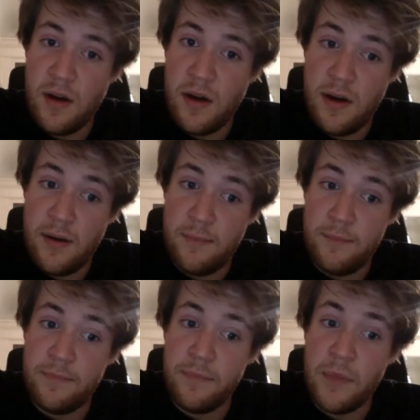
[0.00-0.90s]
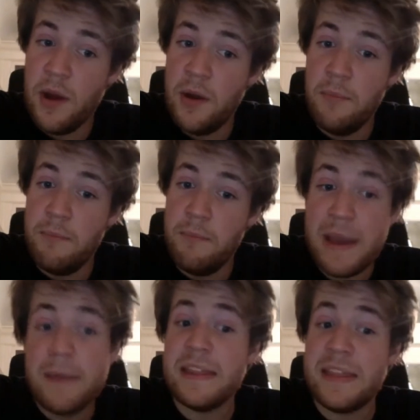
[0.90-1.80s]
um,
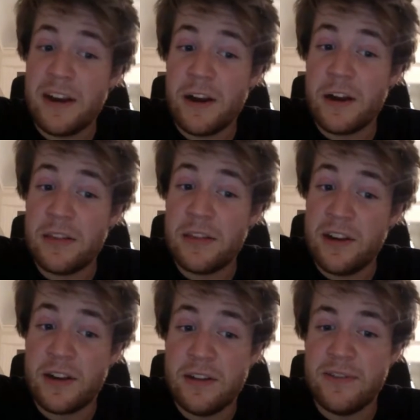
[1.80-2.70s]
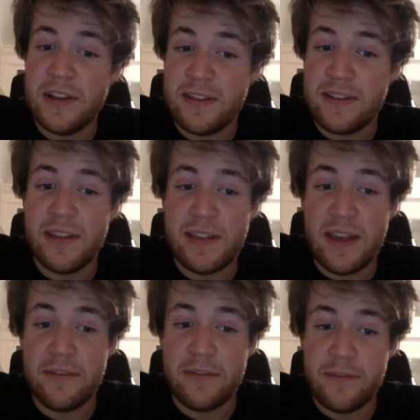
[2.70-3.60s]
maybe they're they're convinced that
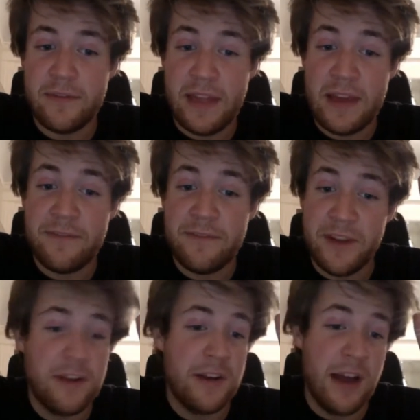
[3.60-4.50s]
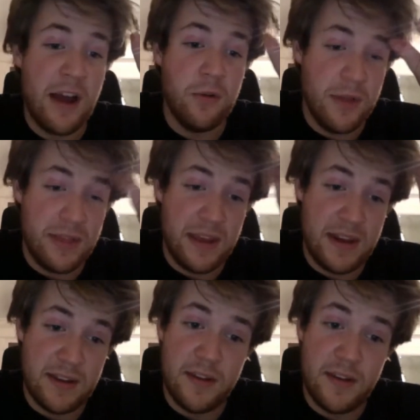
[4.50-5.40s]
they've they've figured out what they
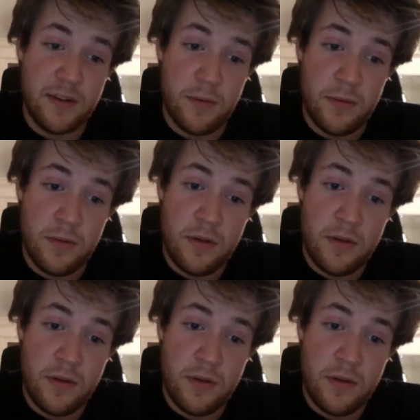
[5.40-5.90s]
need to do